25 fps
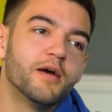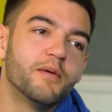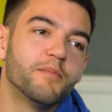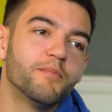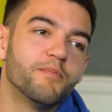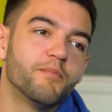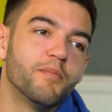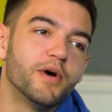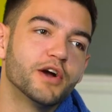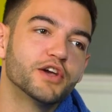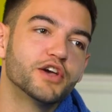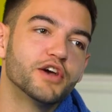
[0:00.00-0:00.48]

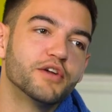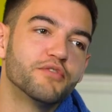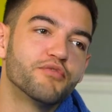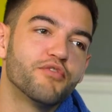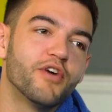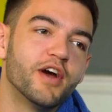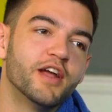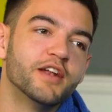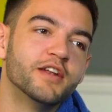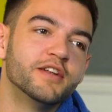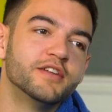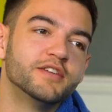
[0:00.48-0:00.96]
My good
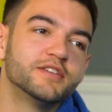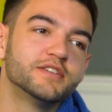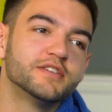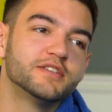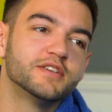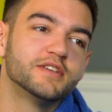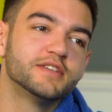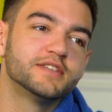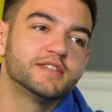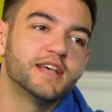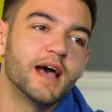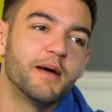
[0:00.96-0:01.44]
friend
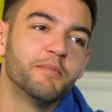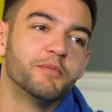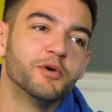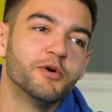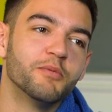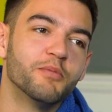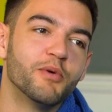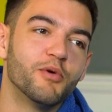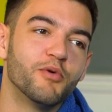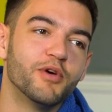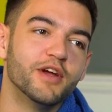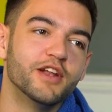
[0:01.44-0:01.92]
Samuel
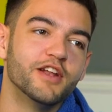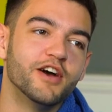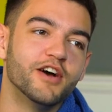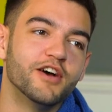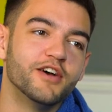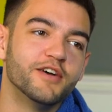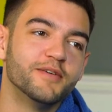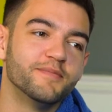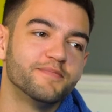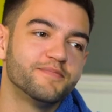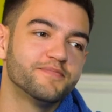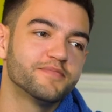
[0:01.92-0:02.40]

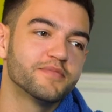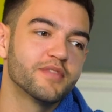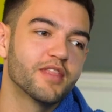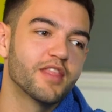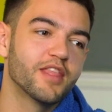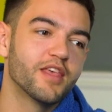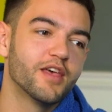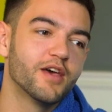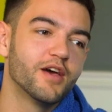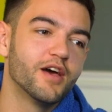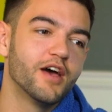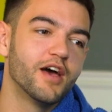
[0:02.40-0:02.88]
Marino
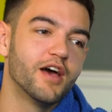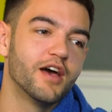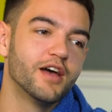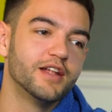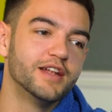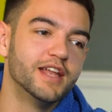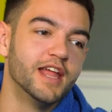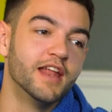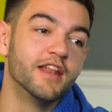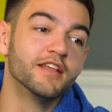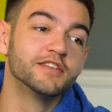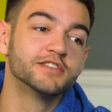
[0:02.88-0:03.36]

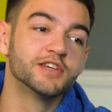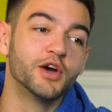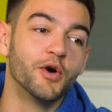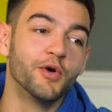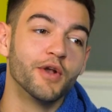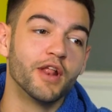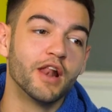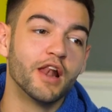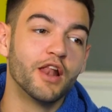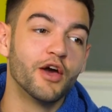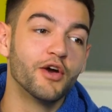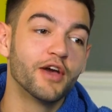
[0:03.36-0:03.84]
needed to go on
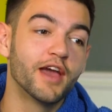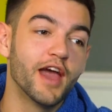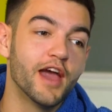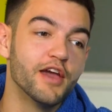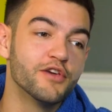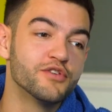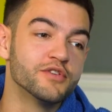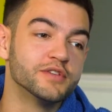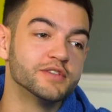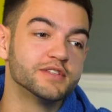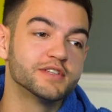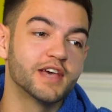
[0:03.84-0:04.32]
a
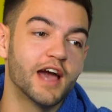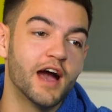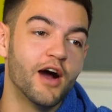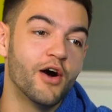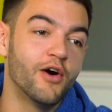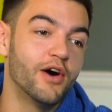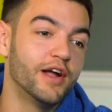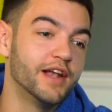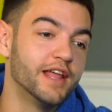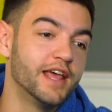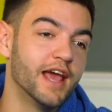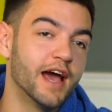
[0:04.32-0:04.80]
location
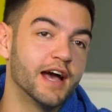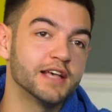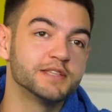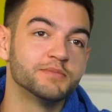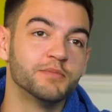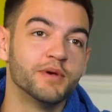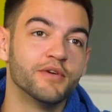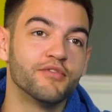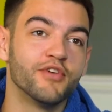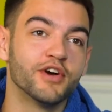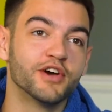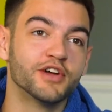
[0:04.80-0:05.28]
scout, and he asked
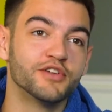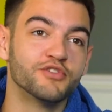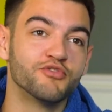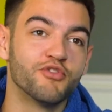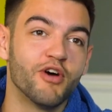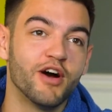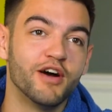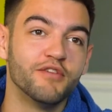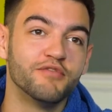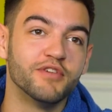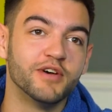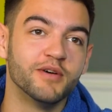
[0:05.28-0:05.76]
me if I could
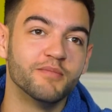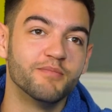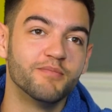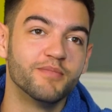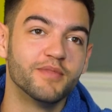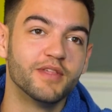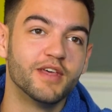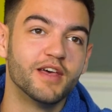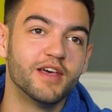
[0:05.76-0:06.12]
drive him.